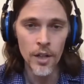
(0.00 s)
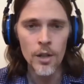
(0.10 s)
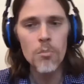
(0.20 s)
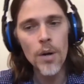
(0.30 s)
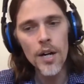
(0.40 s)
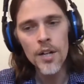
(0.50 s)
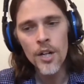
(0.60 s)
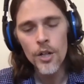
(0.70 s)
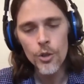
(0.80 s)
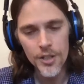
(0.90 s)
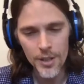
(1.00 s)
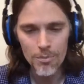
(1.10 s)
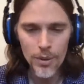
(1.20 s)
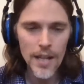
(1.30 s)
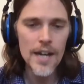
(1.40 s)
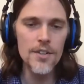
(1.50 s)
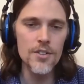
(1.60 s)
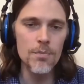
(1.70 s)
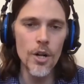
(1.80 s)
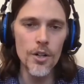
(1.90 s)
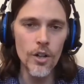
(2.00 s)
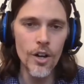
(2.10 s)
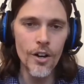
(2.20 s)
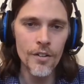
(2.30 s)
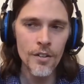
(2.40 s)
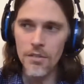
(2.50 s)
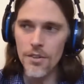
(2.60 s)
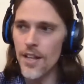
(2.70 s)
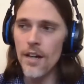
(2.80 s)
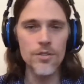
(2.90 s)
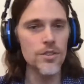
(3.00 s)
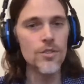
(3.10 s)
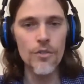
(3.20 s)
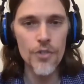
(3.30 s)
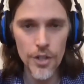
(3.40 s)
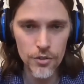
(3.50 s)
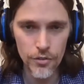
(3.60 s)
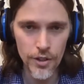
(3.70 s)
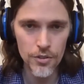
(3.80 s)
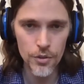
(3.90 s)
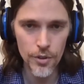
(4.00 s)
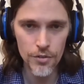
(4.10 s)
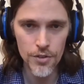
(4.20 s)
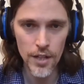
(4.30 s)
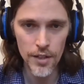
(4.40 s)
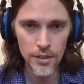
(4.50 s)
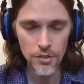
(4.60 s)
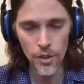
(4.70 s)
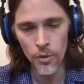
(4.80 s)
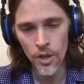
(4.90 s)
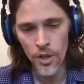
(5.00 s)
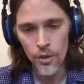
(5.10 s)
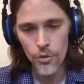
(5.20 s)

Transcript: Mm. But you can apply this model on thousands of years of history of selling. So mm.